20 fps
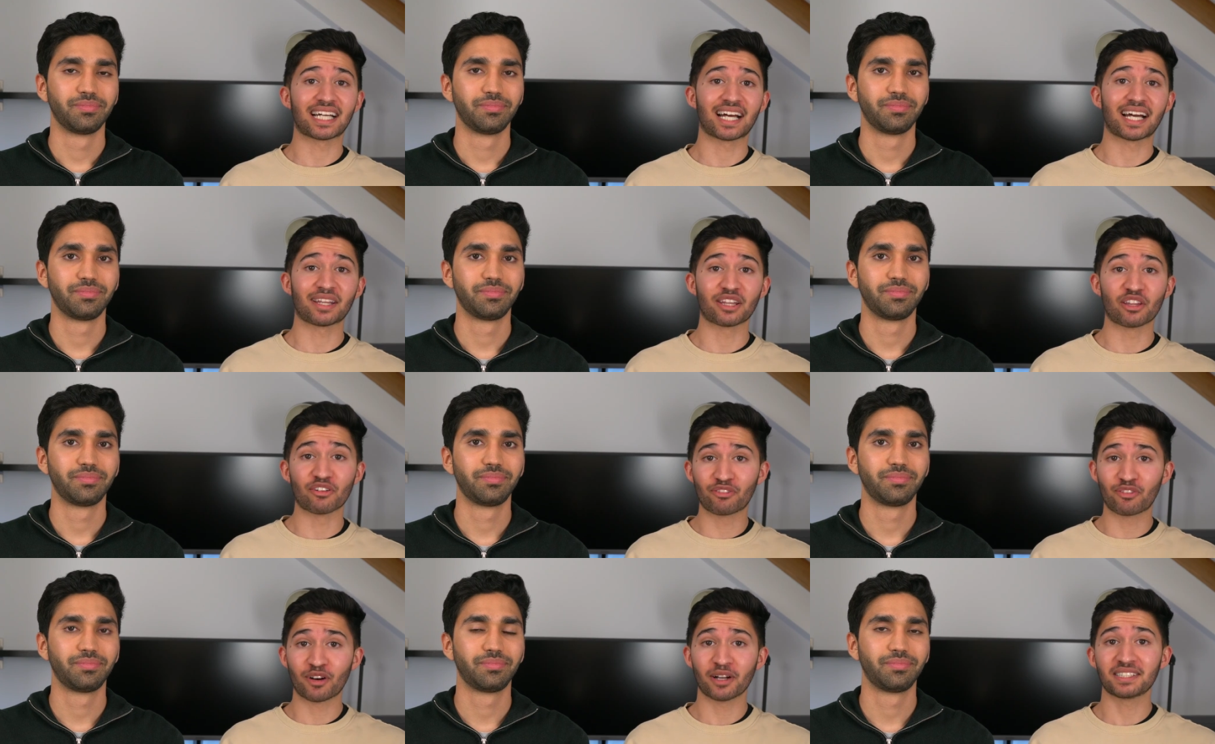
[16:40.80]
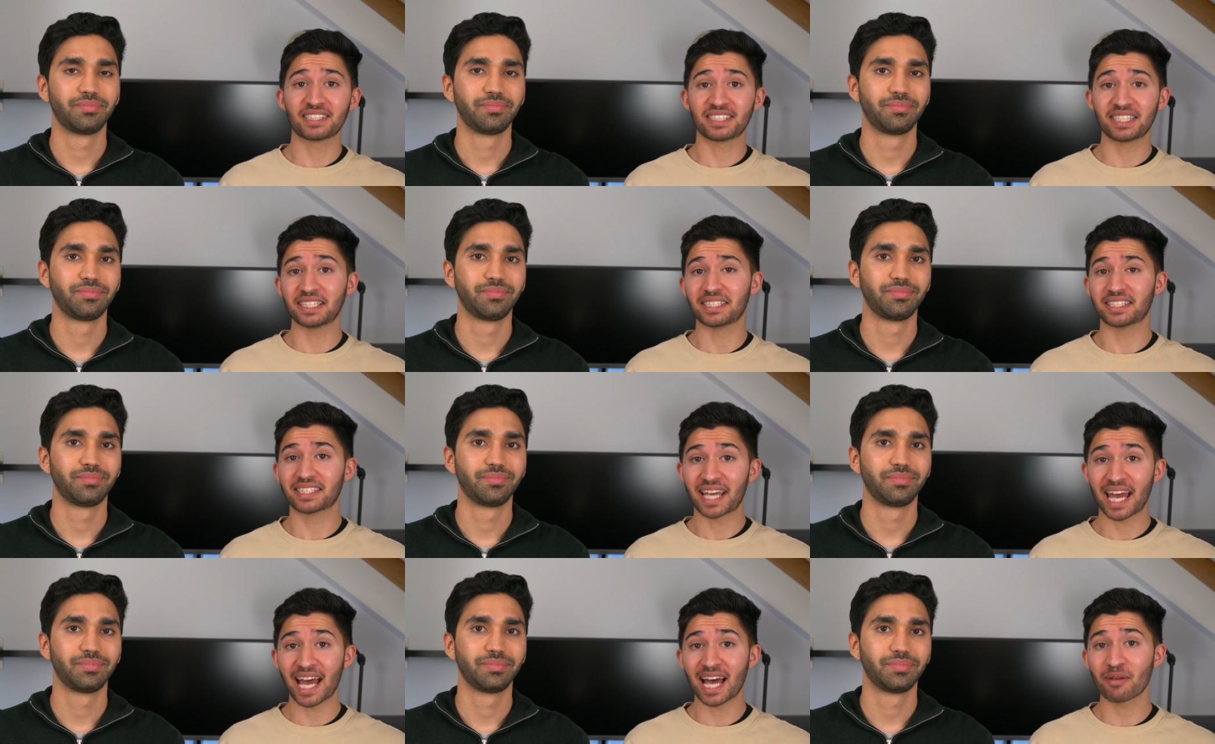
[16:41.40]
Speaker 1: that the front
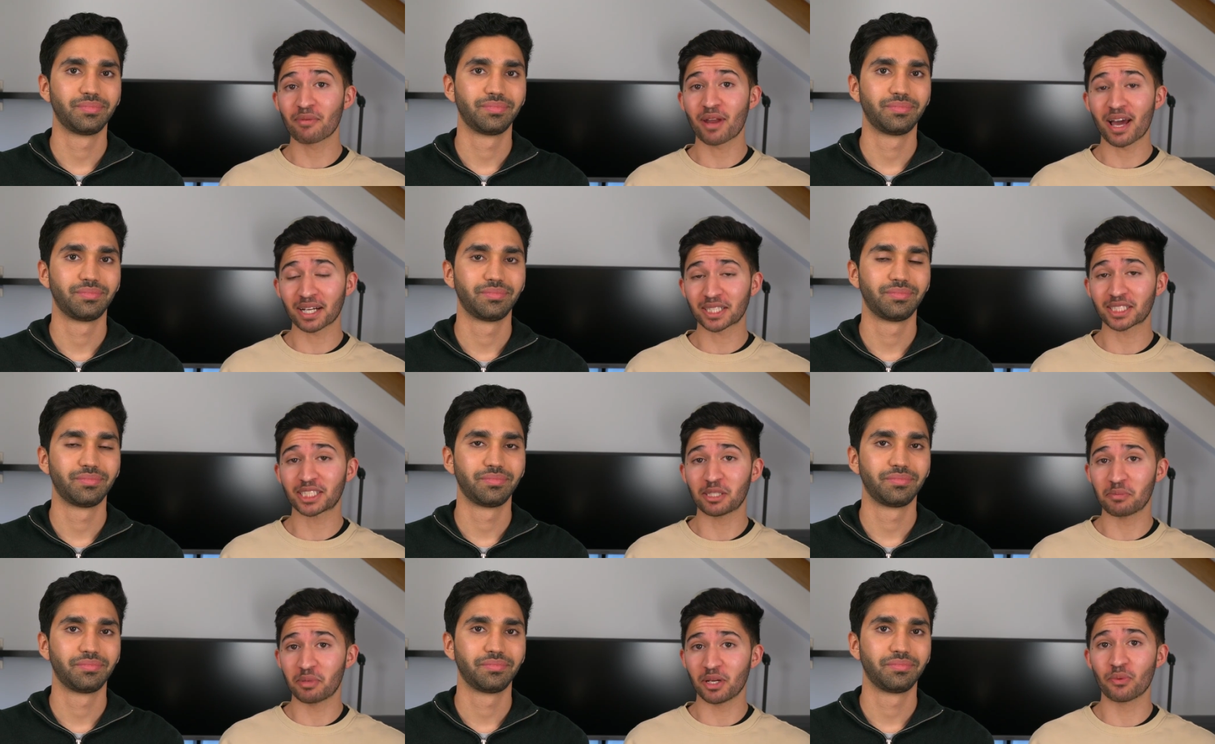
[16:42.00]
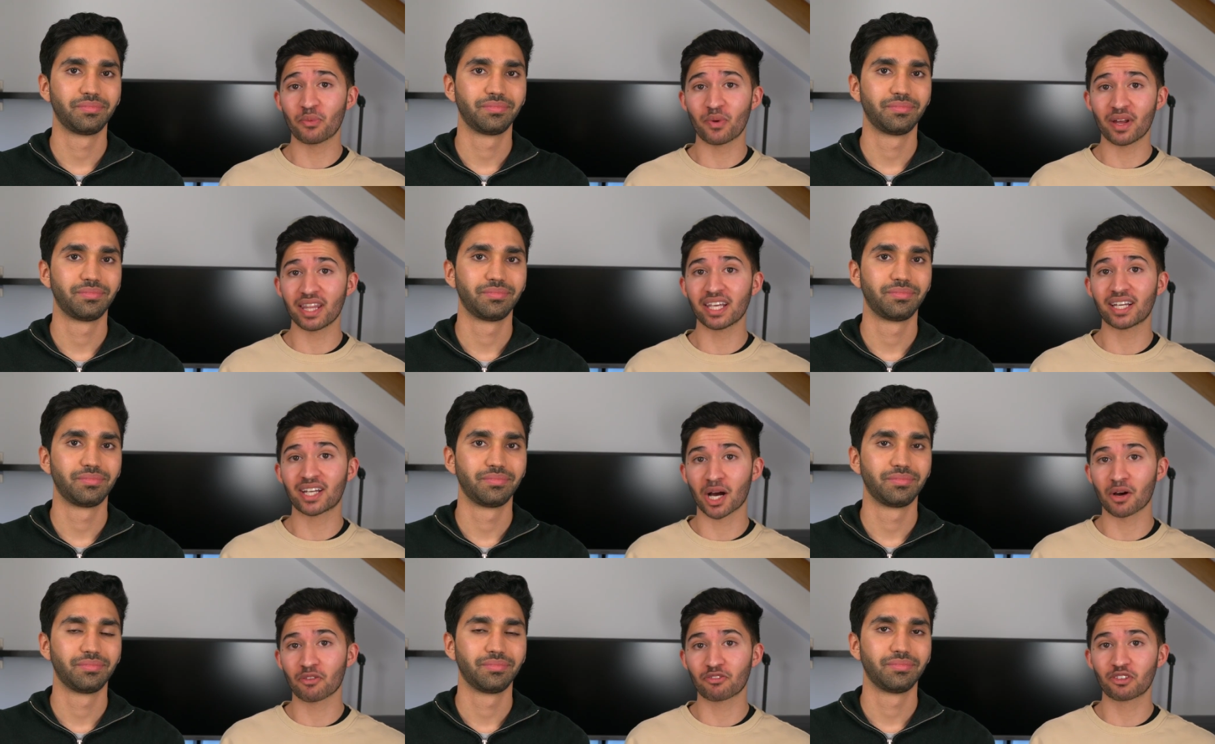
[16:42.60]
seats can actually be
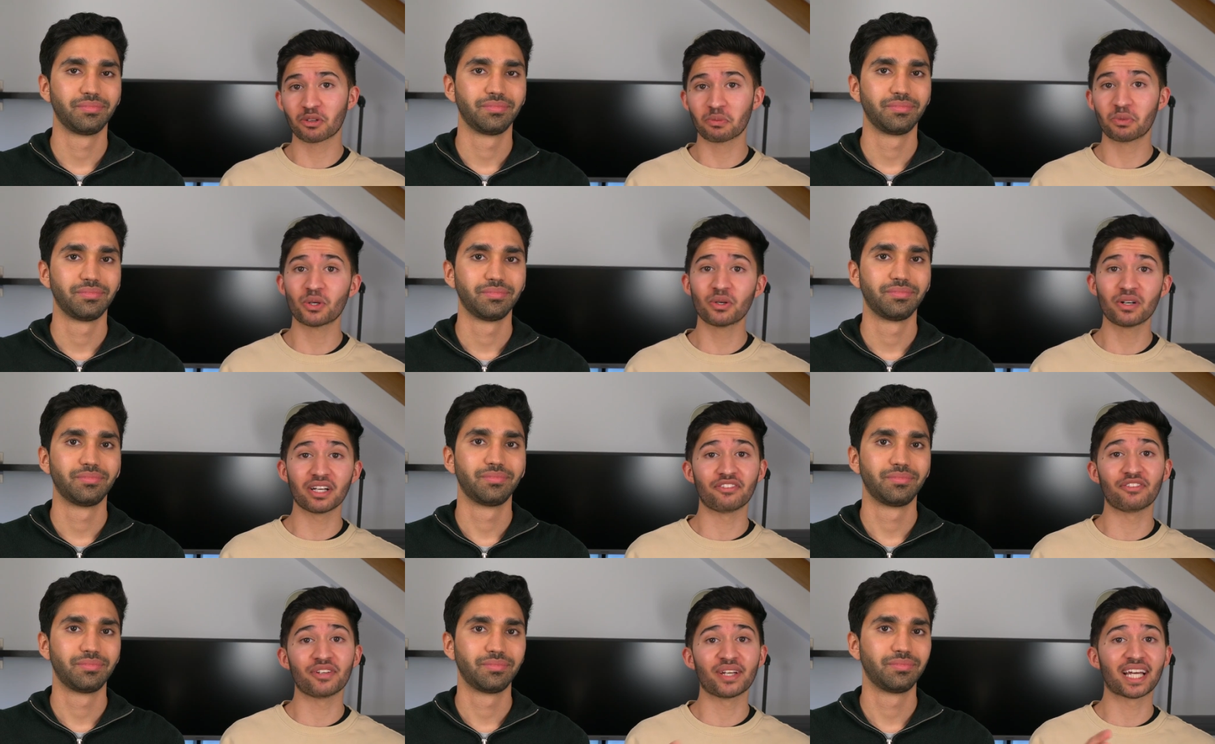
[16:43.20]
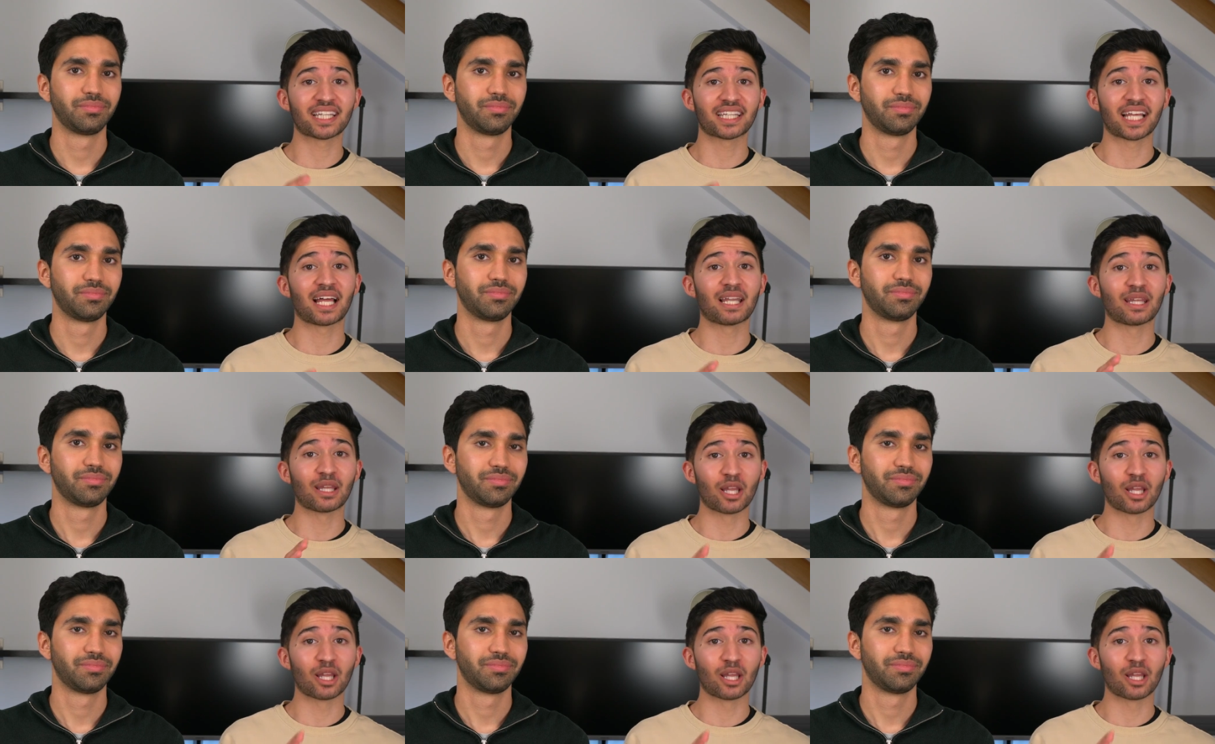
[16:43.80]
really comfortable if you get that